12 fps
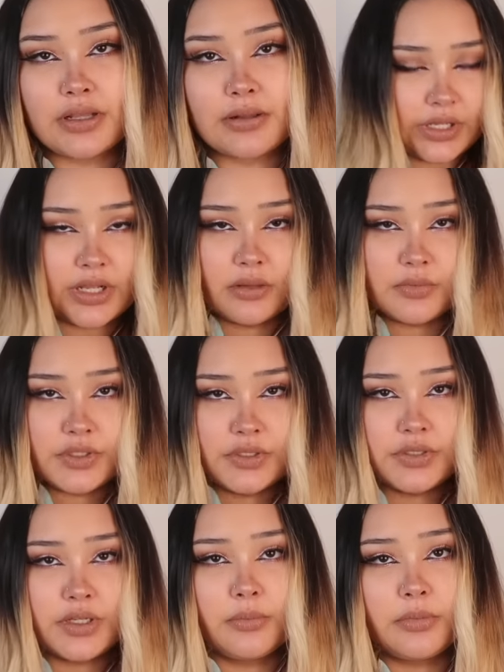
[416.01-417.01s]
When it comes to
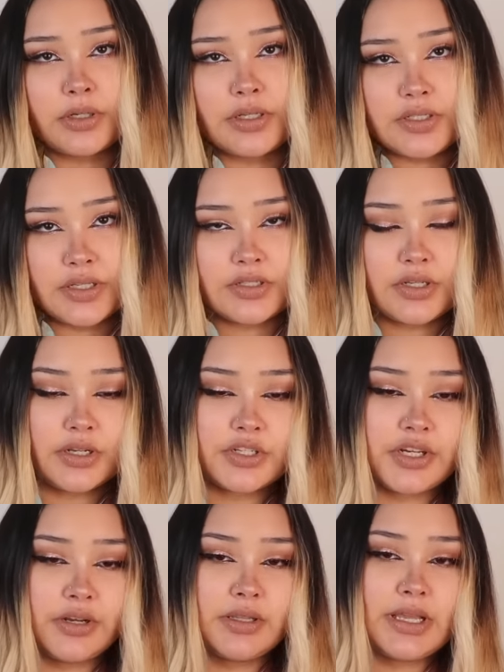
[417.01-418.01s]
Tumblr and TikTok
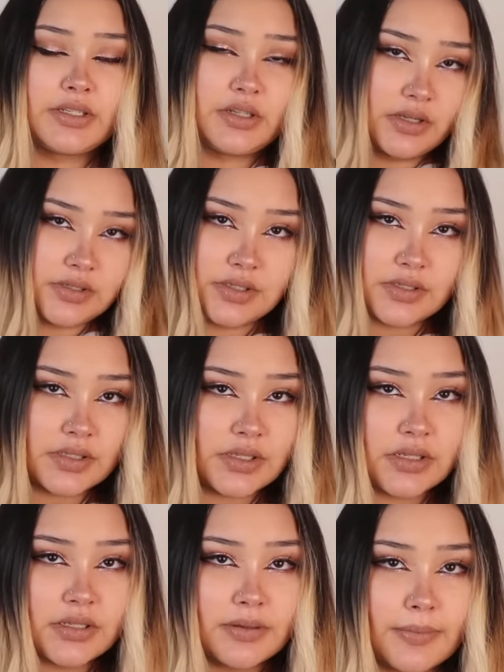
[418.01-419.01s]
sharing that
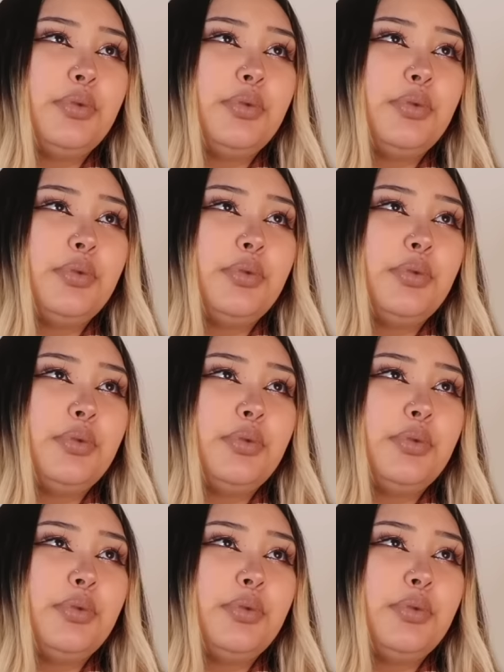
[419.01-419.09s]
toxicity,